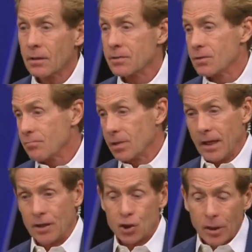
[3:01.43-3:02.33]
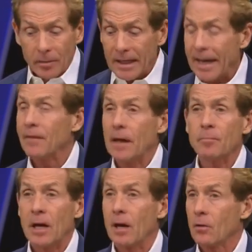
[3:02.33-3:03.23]
because, hey, Jimmy had
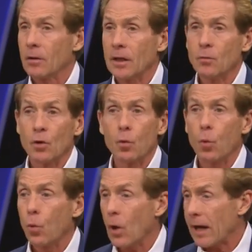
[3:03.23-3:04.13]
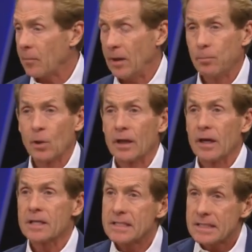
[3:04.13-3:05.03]
that power. He would whack people in
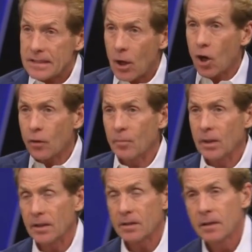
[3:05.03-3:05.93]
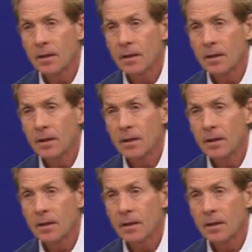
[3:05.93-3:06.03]
a heartbeat.